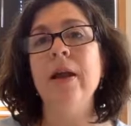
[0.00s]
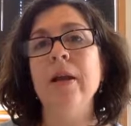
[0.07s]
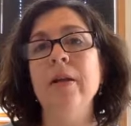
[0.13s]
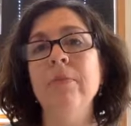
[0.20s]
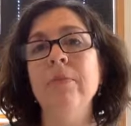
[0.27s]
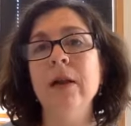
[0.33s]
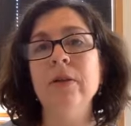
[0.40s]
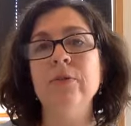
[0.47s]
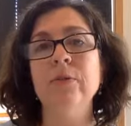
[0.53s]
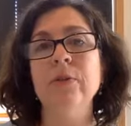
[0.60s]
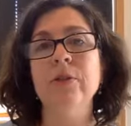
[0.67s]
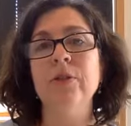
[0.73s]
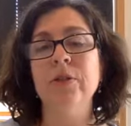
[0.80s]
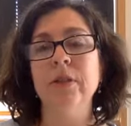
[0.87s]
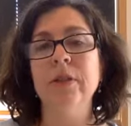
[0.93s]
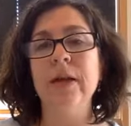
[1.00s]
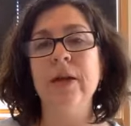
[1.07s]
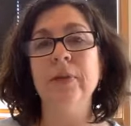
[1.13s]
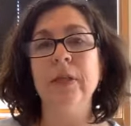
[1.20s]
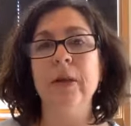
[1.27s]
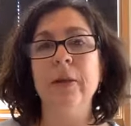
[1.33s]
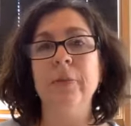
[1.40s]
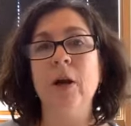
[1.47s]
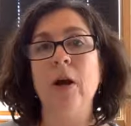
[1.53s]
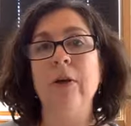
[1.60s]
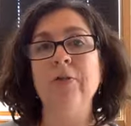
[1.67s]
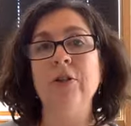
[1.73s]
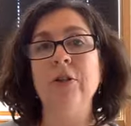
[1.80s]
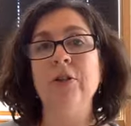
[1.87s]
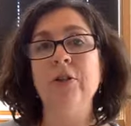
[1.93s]
And you might as well just sit down with a cup of
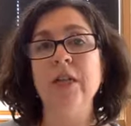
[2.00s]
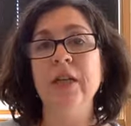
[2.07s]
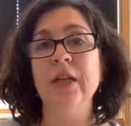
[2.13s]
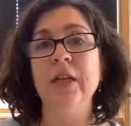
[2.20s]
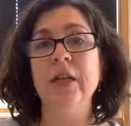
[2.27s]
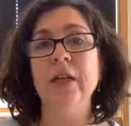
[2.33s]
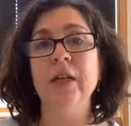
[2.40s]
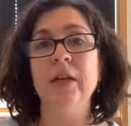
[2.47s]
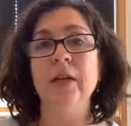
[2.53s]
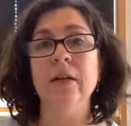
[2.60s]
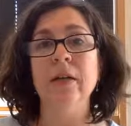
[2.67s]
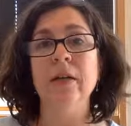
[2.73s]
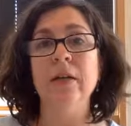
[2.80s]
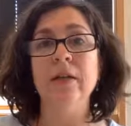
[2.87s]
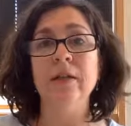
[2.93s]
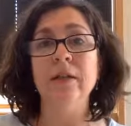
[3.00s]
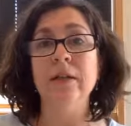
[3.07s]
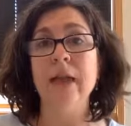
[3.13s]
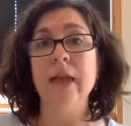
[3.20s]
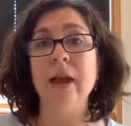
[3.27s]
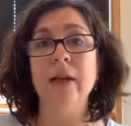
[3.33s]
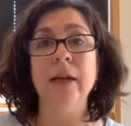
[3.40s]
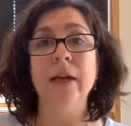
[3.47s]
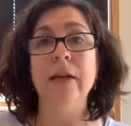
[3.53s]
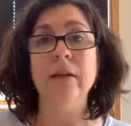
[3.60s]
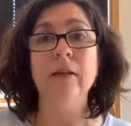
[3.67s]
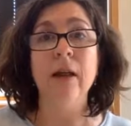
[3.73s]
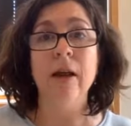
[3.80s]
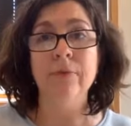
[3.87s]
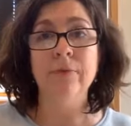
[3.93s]
coffee or tea and a snack
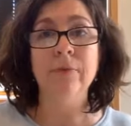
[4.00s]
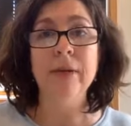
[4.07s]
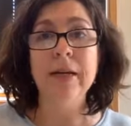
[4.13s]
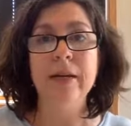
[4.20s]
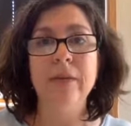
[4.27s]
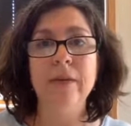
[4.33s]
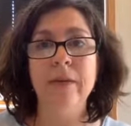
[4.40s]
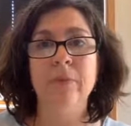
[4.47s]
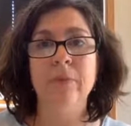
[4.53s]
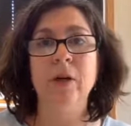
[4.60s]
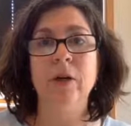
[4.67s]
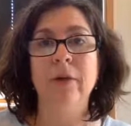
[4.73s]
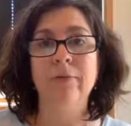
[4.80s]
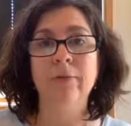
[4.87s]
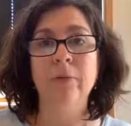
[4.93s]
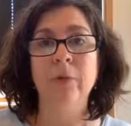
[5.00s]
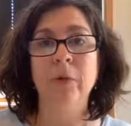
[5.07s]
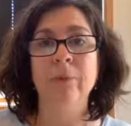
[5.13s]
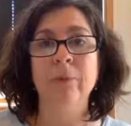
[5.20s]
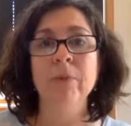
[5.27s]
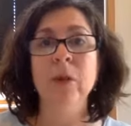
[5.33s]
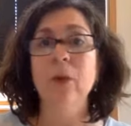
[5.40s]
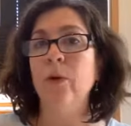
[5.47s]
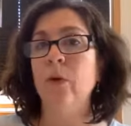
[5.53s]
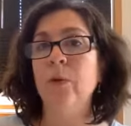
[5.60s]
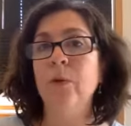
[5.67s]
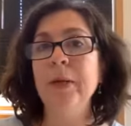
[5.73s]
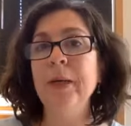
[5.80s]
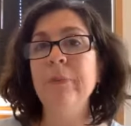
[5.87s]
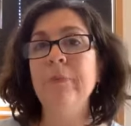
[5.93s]
and read it somewhere comfortable, or
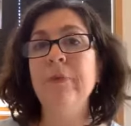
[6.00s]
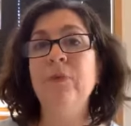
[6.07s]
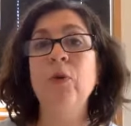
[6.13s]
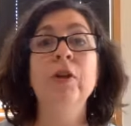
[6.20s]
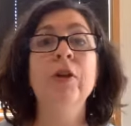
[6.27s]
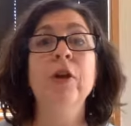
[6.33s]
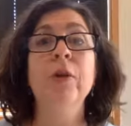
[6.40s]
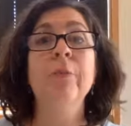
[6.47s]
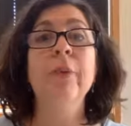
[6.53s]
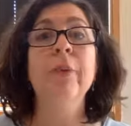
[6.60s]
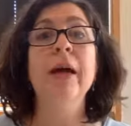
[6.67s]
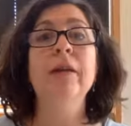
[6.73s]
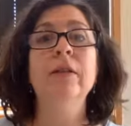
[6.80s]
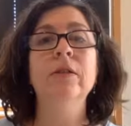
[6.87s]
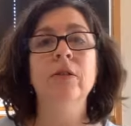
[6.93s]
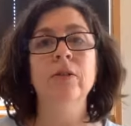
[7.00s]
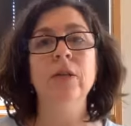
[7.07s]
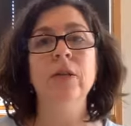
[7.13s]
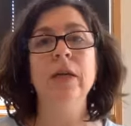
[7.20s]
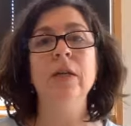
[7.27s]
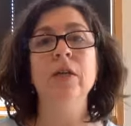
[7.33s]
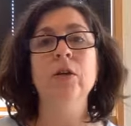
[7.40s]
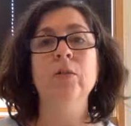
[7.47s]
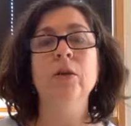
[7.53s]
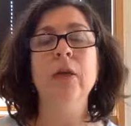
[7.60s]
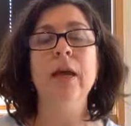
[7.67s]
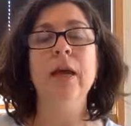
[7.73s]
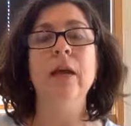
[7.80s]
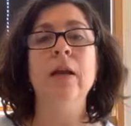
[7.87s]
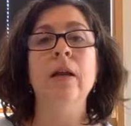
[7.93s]
read before you go to bed so that you
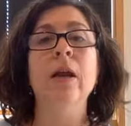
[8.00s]
can